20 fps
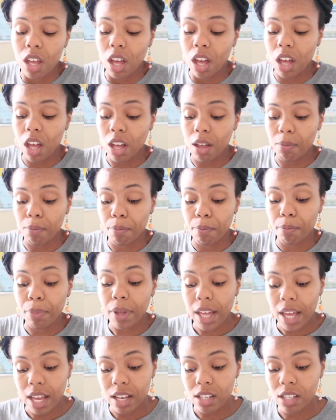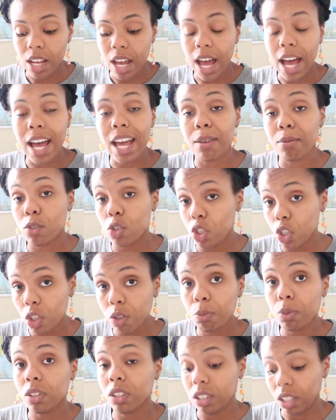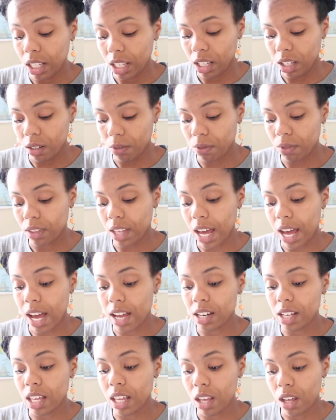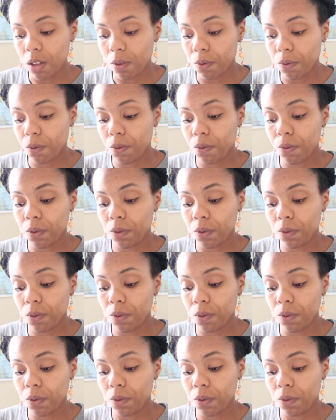But I do believe that if